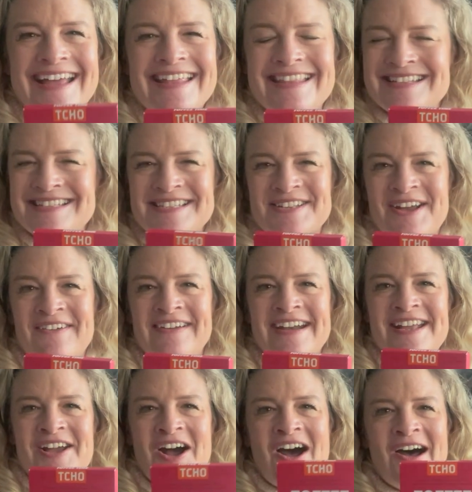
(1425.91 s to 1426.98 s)
This is
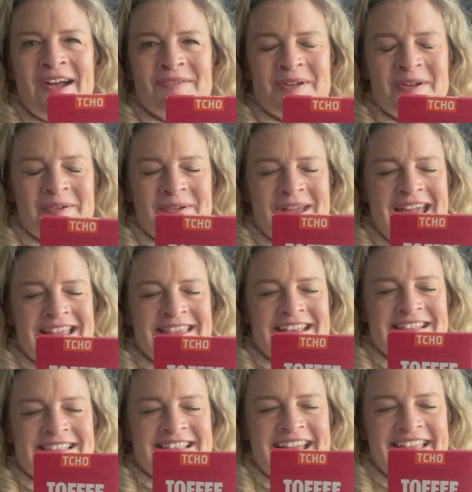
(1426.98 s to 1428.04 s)
already gone. We ate
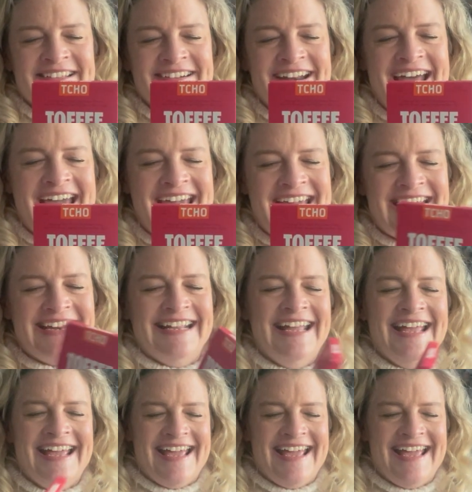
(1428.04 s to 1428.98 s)
this the other night,